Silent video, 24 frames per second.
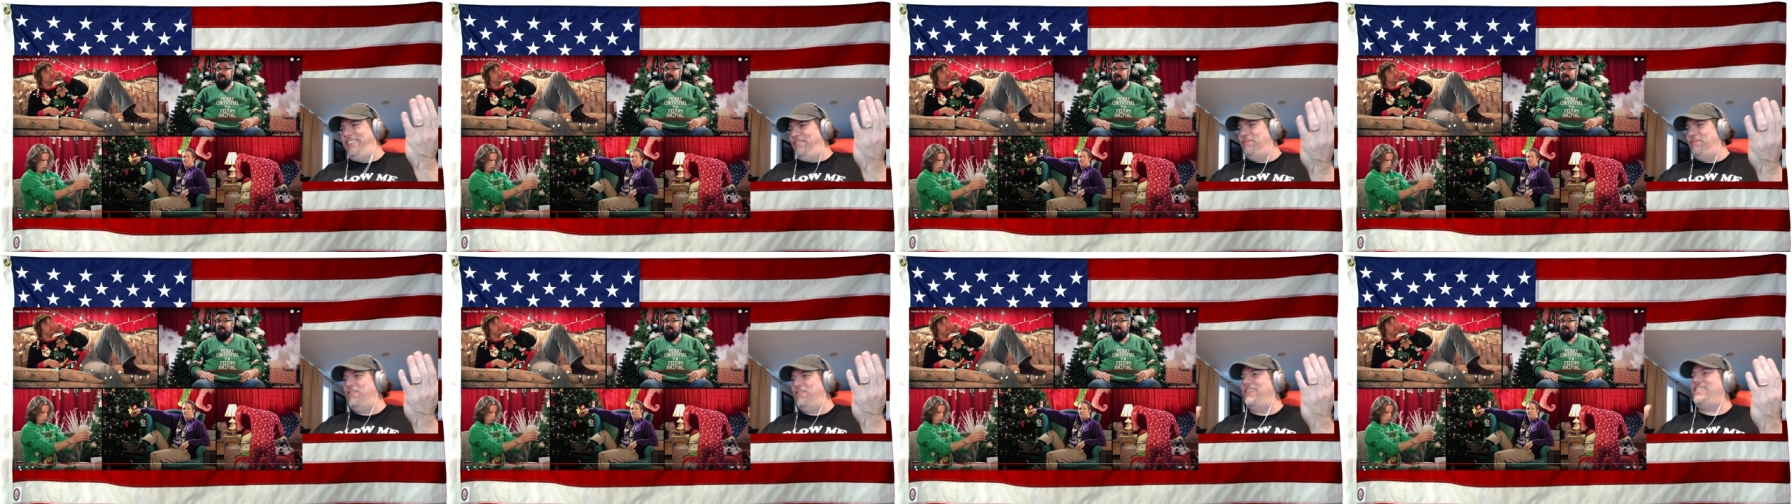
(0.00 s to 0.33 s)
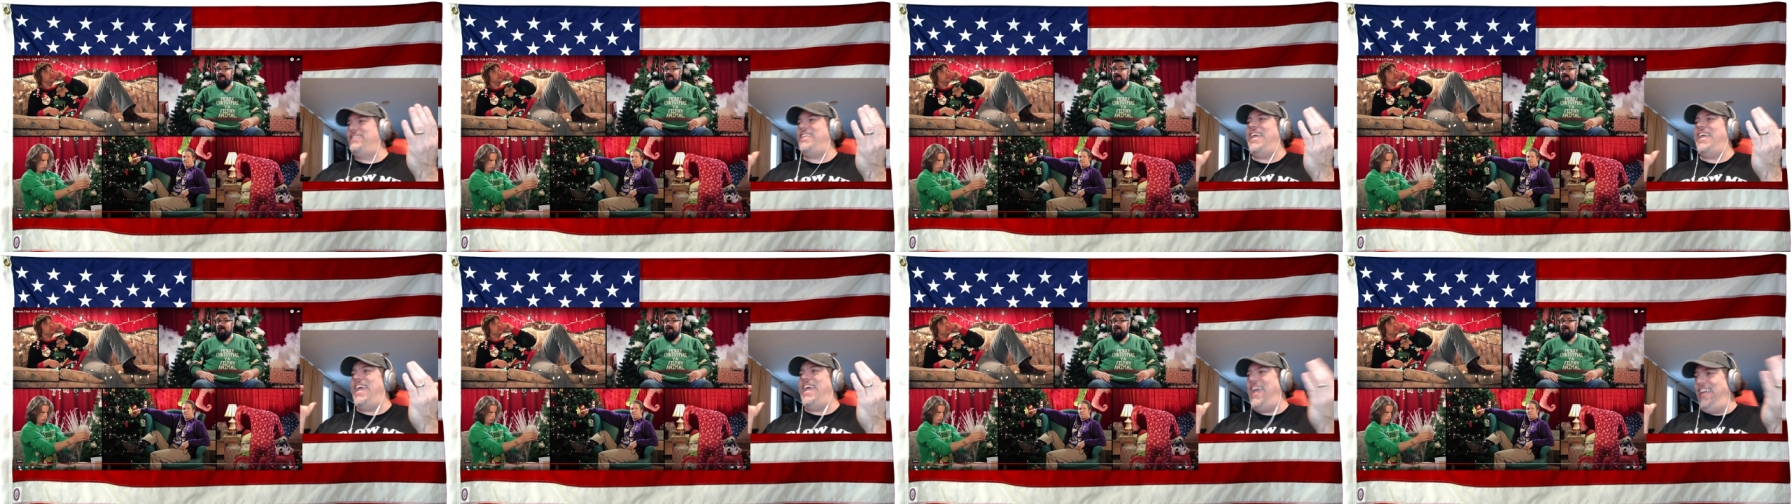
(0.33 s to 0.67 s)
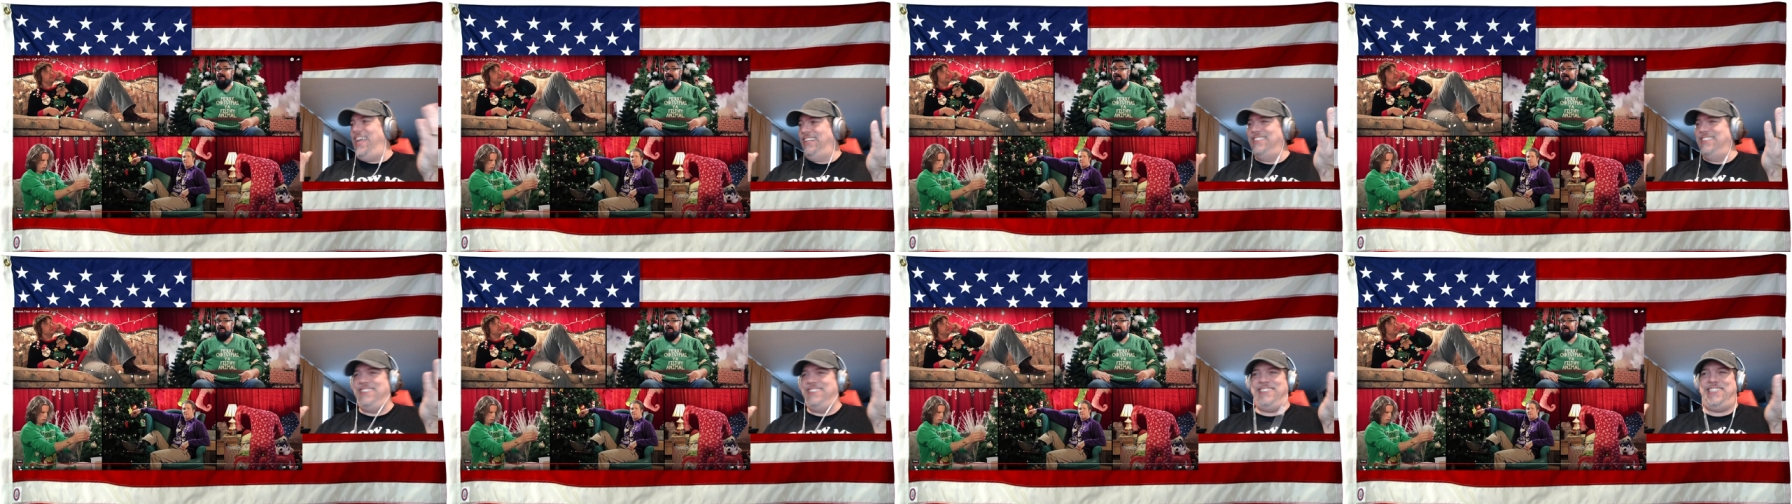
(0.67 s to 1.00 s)
What the
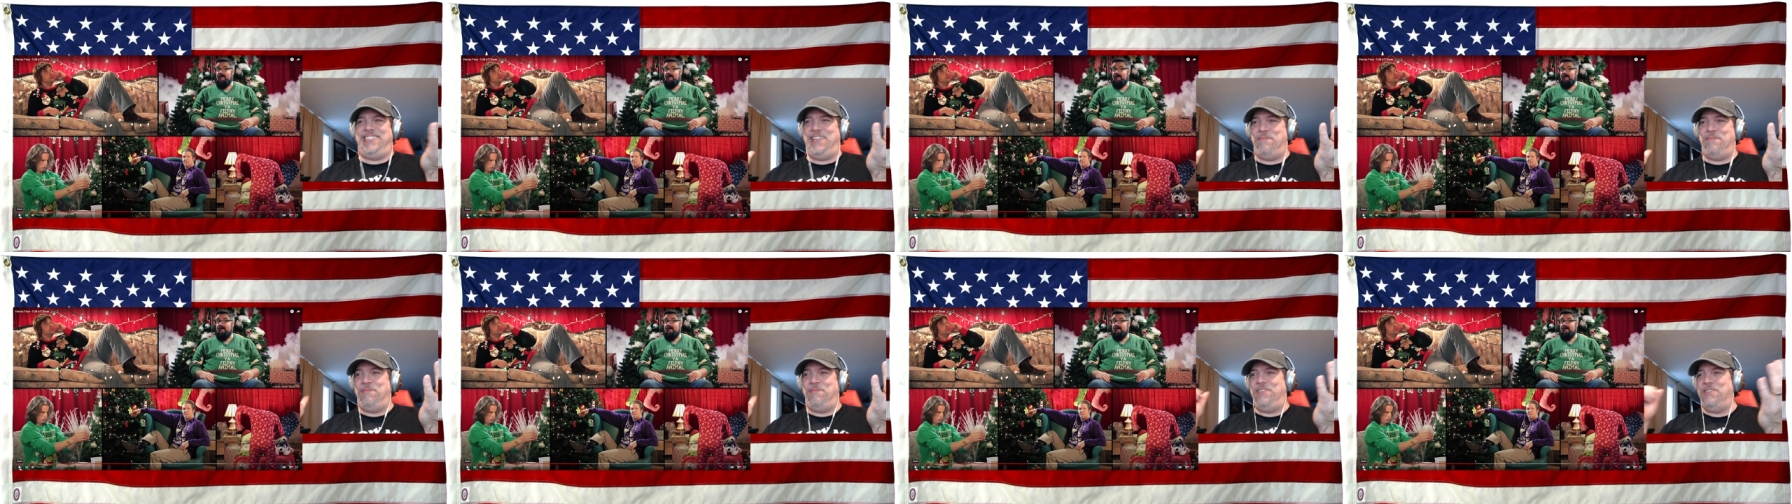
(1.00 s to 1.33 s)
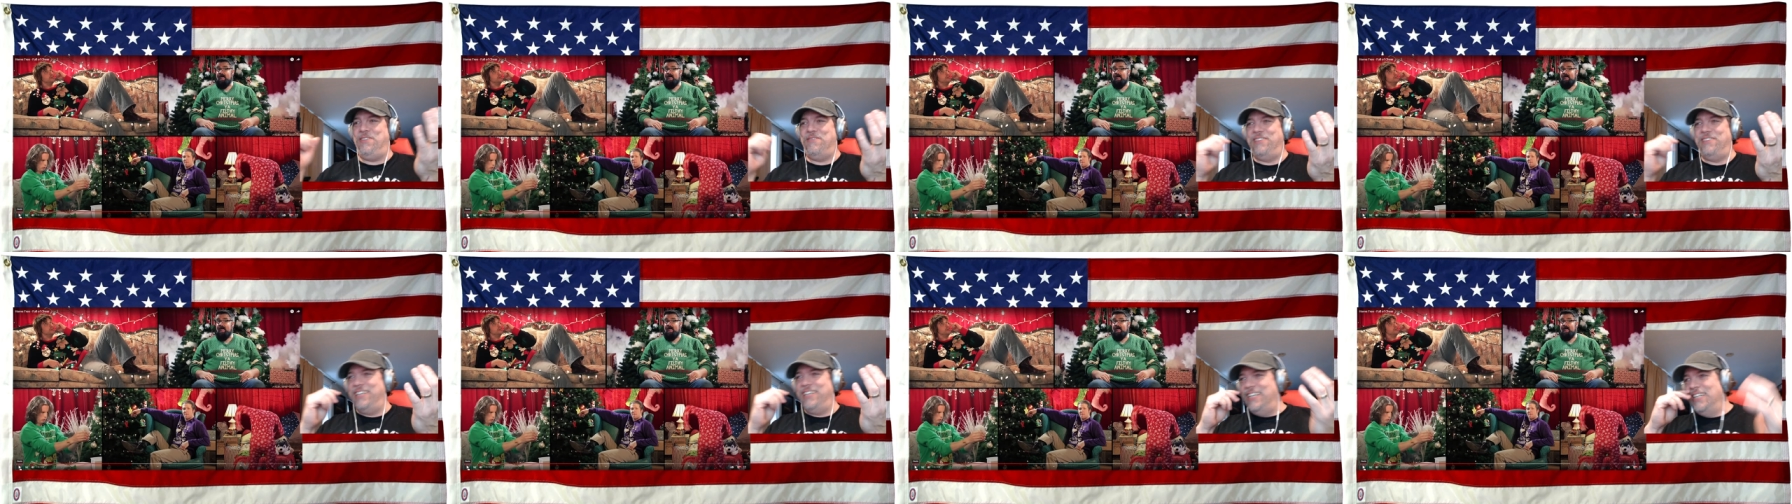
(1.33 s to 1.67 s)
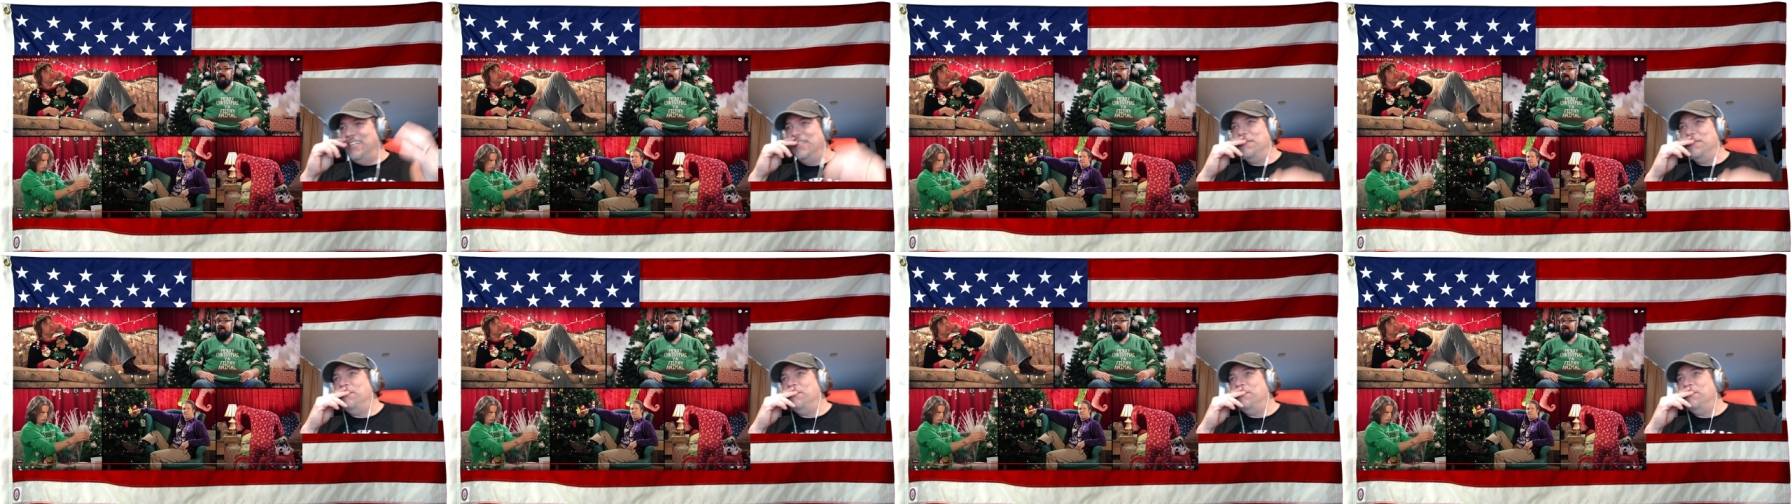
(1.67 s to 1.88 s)
hell is Tim doing?